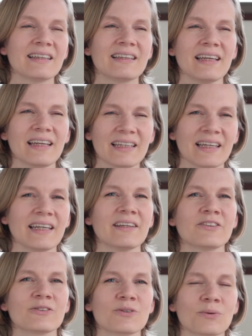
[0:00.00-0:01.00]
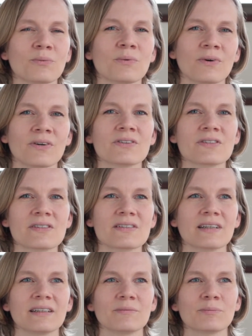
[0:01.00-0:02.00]
they cater towards
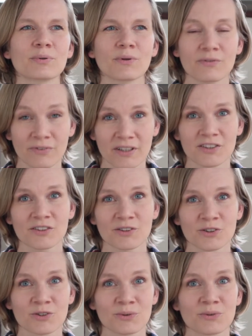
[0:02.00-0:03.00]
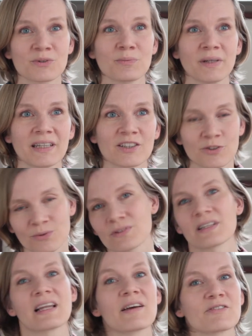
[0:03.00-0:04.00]
professional shoots, meaning shoots
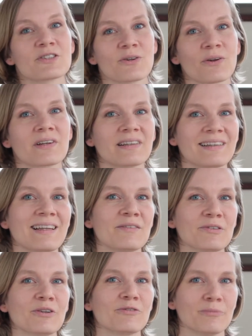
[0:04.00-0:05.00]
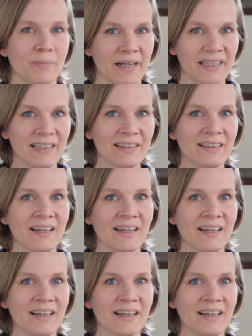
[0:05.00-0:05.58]
that have a certain level of money.